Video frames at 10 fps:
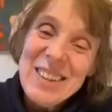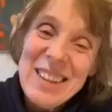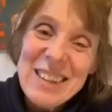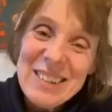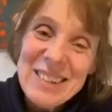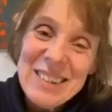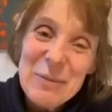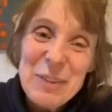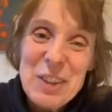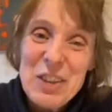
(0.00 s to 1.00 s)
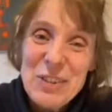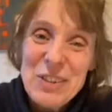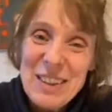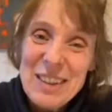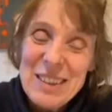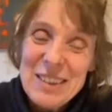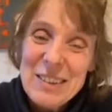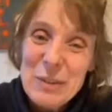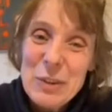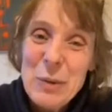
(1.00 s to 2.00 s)
scene, which is
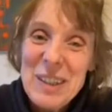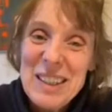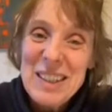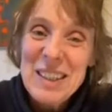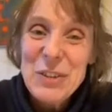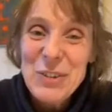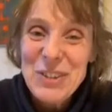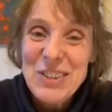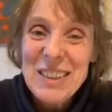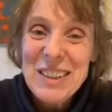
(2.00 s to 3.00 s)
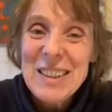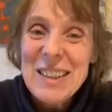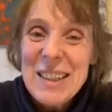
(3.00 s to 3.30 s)
it's quite interesting